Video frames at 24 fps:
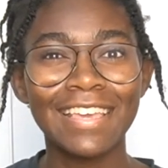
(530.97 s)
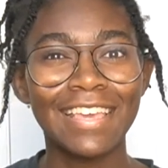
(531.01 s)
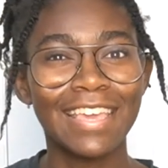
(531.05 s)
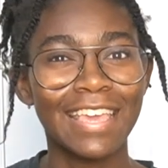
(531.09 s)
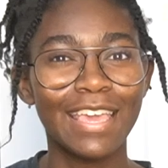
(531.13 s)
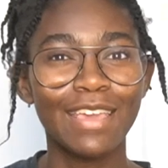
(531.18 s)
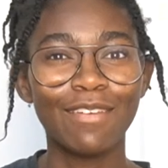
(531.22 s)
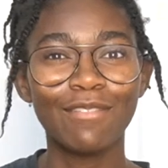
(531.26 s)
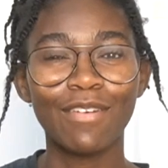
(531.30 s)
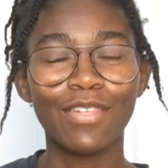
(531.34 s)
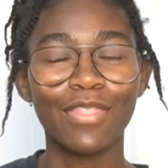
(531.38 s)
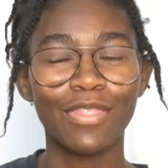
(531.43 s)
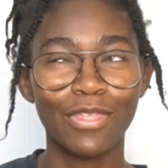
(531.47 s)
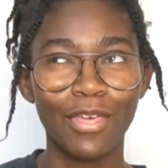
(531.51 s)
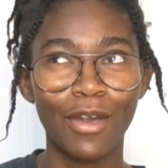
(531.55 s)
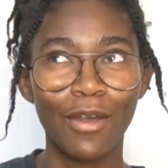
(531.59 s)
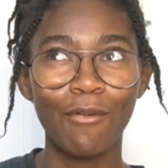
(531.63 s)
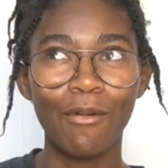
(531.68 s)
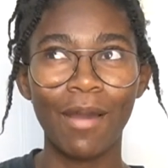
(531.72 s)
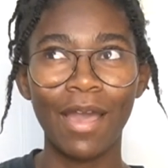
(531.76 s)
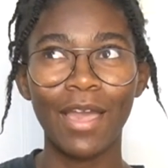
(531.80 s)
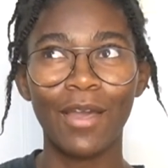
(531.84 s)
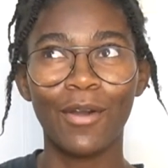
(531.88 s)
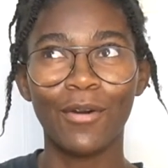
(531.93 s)
even
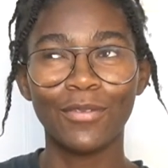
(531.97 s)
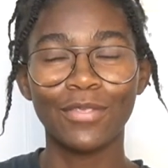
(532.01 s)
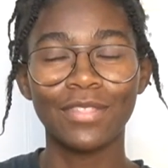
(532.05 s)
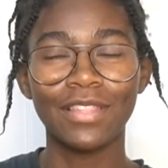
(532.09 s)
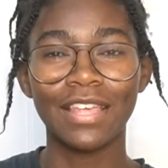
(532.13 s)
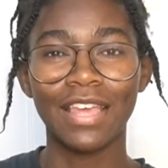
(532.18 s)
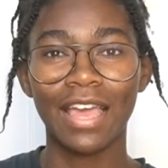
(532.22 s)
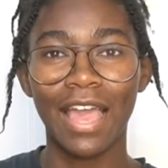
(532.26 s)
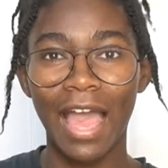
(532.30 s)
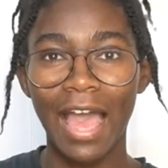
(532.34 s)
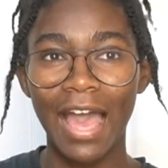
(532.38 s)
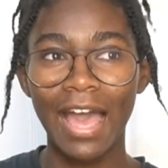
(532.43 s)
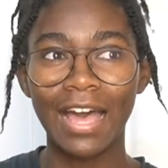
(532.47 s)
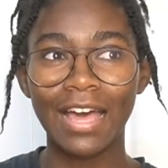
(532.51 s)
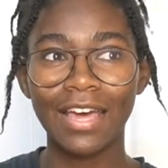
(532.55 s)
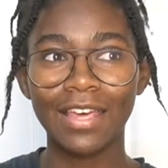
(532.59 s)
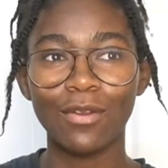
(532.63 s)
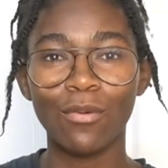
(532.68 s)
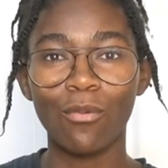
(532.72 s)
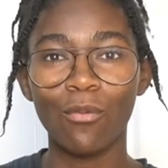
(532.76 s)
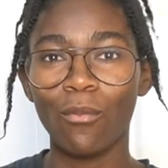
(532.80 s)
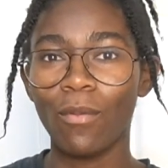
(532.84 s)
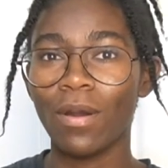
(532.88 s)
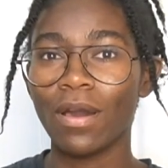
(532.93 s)
though I only had
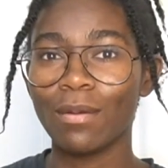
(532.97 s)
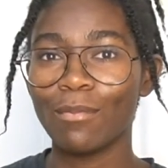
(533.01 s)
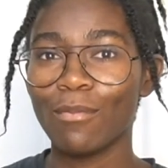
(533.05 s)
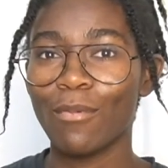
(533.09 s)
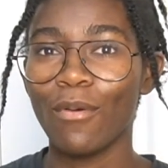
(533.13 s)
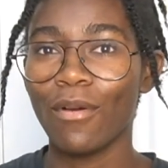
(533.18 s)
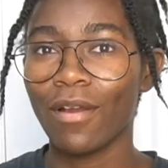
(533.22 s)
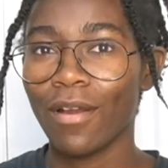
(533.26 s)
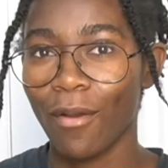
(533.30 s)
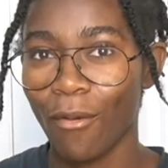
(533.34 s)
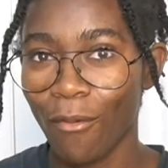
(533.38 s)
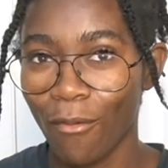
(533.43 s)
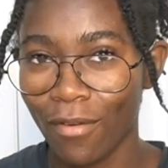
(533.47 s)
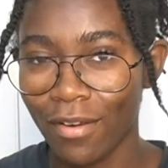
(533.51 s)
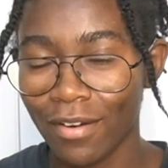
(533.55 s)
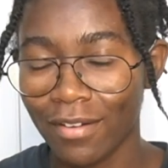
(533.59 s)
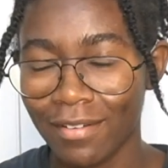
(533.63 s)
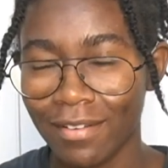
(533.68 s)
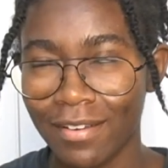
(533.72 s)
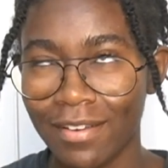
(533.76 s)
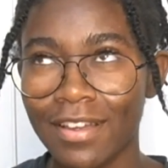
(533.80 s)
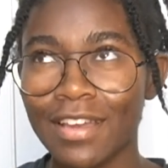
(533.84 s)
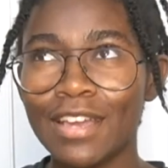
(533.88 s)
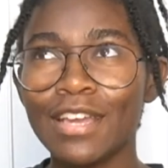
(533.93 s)
1 more
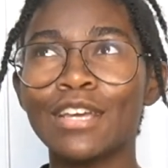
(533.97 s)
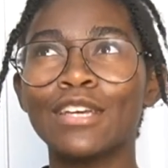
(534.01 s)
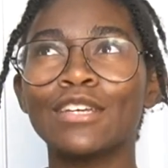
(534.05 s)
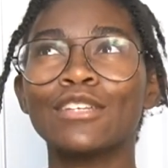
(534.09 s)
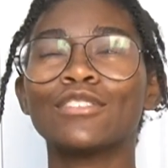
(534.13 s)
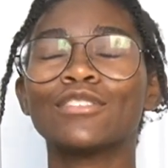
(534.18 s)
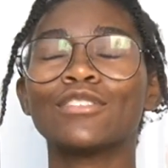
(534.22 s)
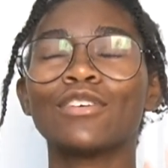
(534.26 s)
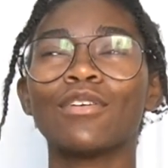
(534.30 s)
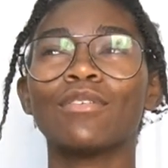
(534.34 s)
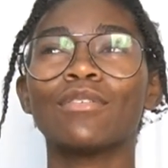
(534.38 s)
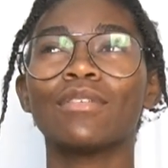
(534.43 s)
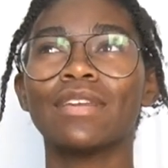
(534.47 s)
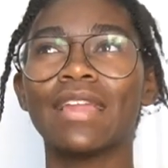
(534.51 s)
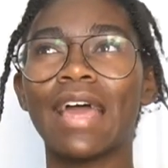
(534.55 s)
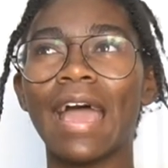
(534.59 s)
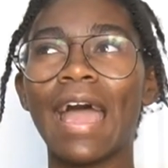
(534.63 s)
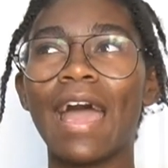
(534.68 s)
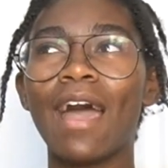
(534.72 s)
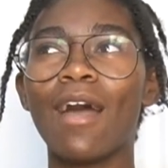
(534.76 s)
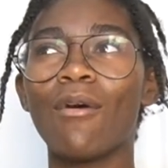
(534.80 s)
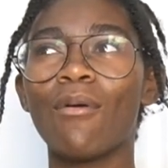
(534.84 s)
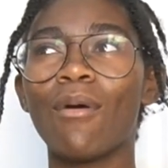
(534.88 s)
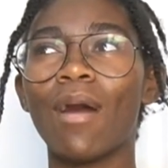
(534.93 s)
order. So
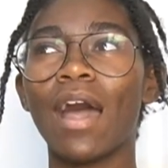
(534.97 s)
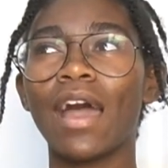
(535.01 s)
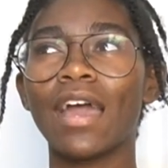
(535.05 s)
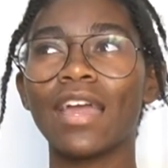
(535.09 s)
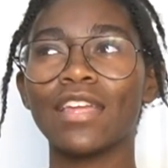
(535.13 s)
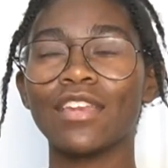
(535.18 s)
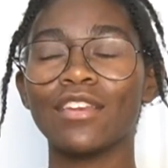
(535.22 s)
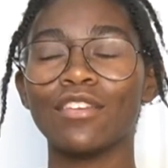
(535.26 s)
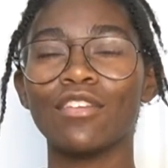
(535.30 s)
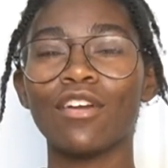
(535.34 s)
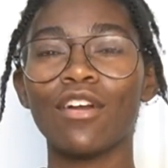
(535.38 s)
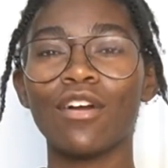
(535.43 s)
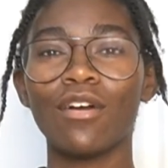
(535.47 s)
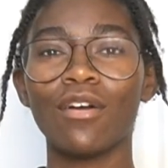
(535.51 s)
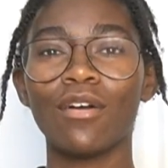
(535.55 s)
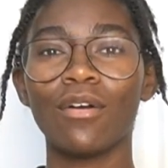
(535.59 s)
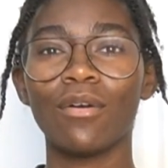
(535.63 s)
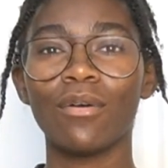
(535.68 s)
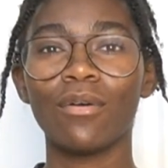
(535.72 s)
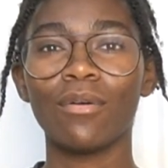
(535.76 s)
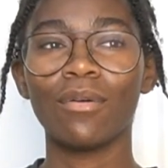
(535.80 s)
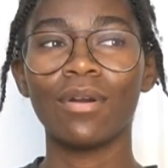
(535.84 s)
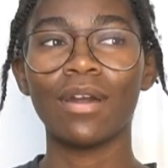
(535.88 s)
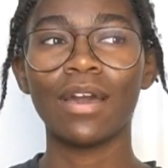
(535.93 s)
now I
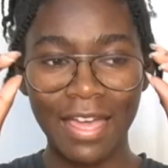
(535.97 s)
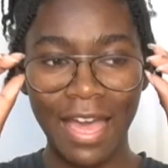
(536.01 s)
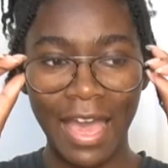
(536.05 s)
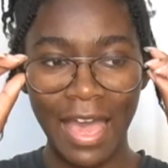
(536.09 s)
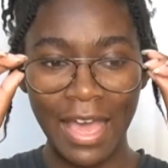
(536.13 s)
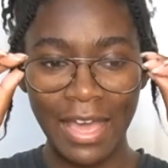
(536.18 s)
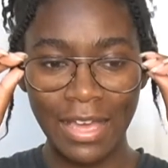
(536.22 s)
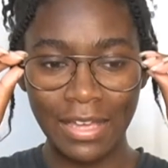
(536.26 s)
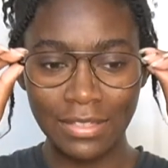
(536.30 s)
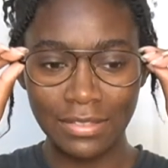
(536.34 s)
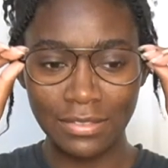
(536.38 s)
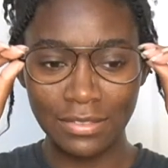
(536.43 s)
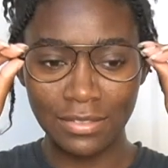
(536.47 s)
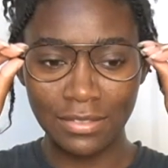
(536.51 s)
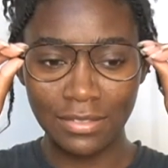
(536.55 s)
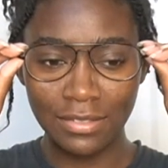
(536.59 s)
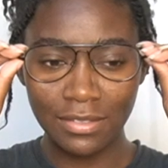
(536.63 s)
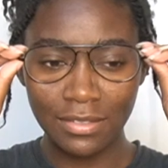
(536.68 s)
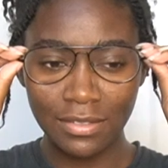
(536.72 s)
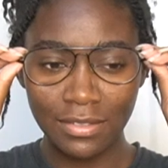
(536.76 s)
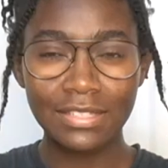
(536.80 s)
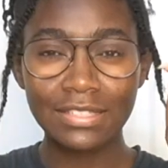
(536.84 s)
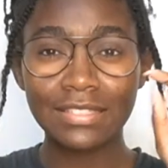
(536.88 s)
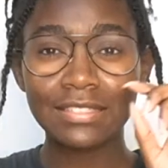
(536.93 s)
know that
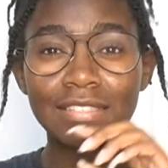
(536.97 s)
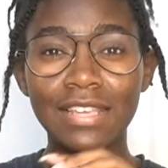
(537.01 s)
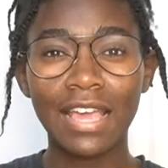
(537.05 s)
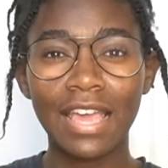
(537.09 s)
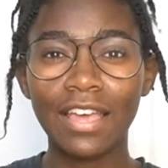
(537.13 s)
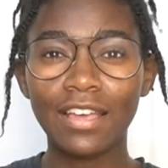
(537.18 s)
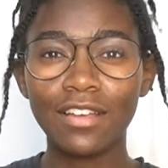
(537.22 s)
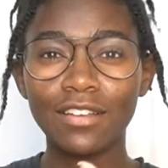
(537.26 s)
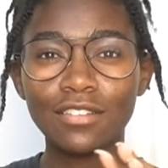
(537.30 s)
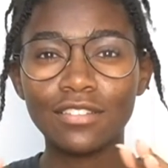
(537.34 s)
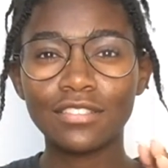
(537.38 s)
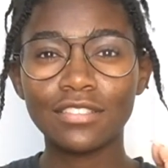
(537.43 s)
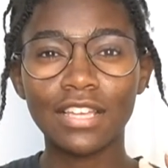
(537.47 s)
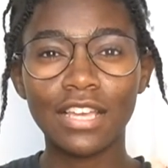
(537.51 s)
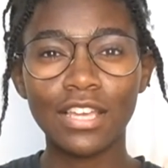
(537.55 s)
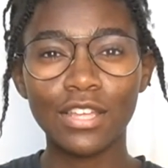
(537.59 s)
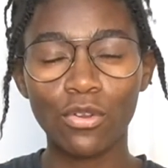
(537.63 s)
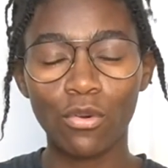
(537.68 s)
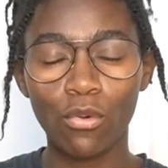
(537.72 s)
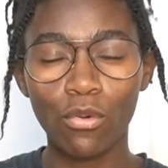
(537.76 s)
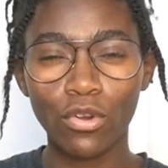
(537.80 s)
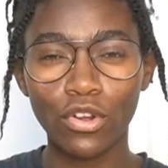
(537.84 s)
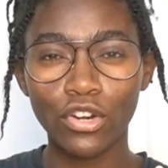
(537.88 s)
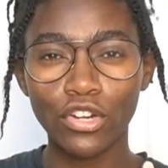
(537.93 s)
sales and
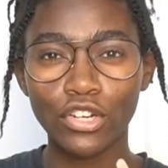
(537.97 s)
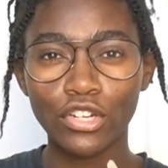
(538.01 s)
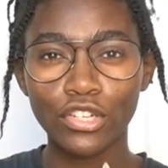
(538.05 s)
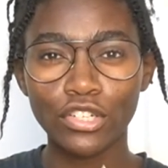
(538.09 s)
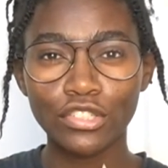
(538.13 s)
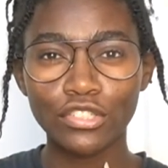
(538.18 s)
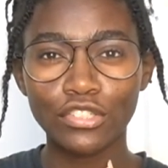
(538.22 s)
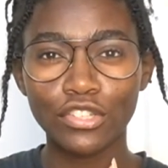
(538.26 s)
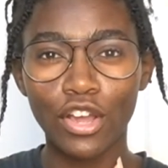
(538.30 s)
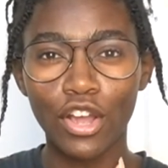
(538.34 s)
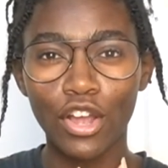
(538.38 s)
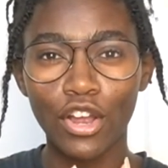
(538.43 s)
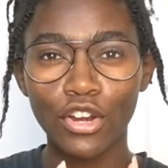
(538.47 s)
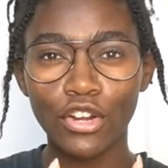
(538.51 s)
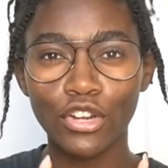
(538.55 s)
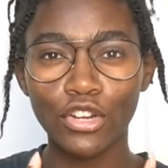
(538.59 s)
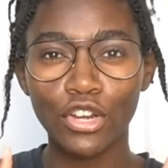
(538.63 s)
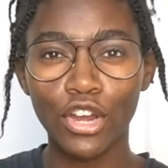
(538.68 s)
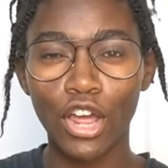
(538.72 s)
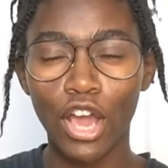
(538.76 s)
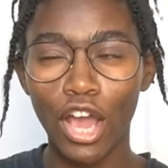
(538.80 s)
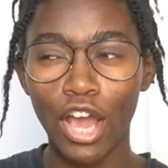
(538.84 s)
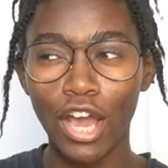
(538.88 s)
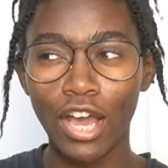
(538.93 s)
orders are
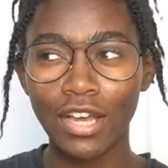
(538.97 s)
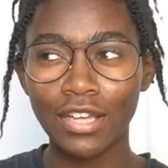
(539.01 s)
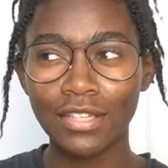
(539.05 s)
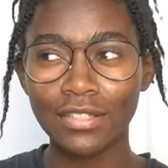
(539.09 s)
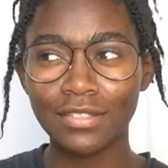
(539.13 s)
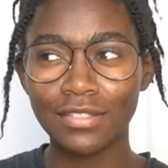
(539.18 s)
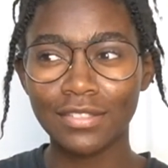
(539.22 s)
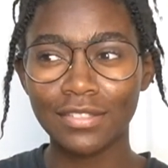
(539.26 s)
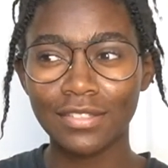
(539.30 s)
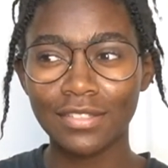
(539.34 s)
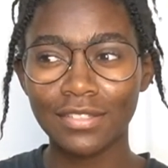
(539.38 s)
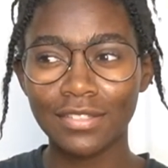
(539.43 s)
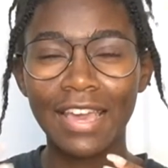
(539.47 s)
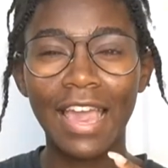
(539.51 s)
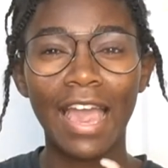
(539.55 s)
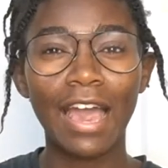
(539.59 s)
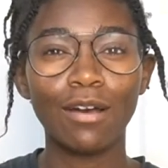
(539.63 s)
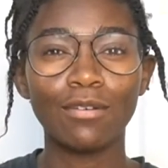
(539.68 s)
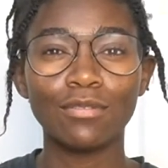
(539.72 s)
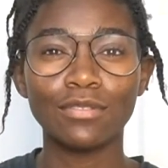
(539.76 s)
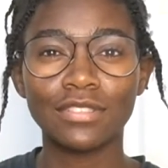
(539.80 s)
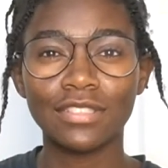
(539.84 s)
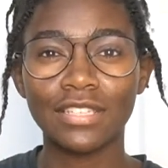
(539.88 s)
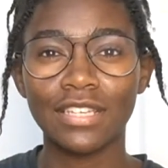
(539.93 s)
not
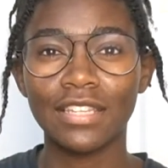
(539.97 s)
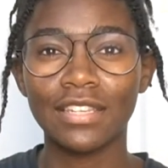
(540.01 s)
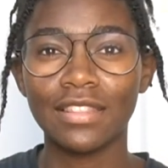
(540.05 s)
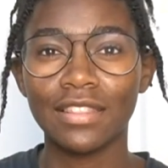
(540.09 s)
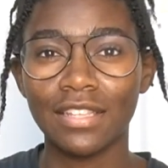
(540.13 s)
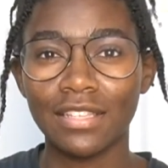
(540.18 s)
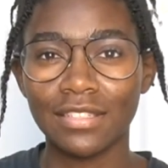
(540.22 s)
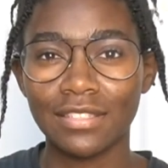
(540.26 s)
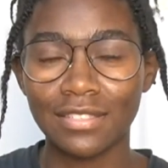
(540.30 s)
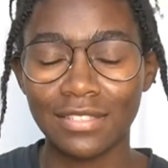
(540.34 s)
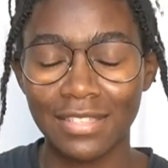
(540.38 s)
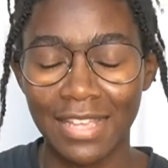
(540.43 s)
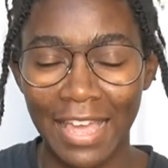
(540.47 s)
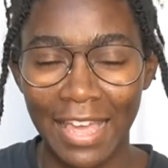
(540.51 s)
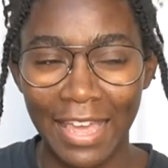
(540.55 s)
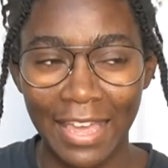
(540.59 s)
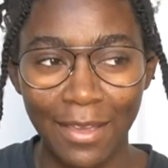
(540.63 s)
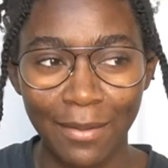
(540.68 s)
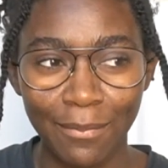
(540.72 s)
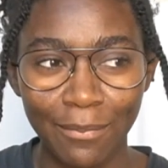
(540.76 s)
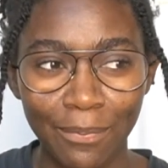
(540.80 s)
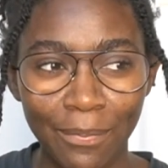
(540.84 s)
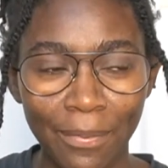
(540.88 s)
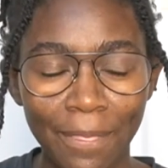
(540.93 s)
counted the
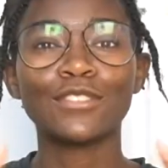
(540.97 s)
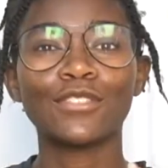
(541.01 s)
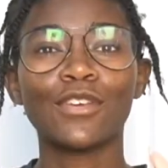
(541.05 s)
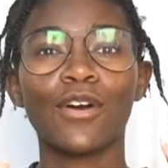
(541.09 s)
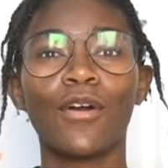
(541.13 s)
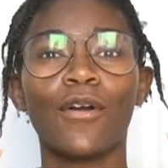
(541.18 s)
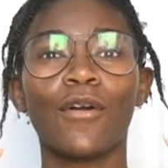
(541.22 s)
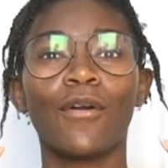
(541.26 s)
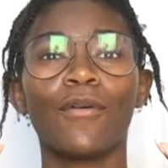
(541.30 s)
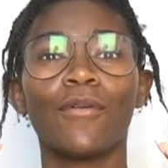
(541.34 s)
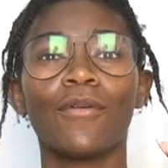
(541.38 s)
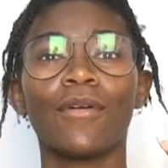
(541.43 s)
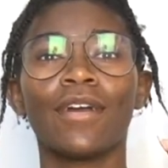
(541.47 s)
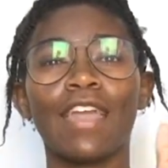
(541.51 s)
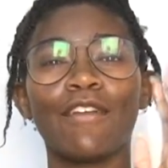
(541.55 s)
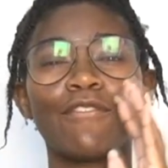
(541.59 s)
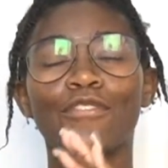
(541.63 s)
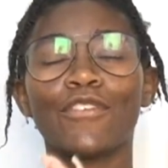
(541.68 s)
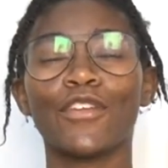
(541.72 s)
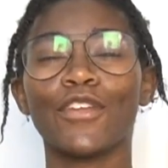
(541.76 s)
same. So if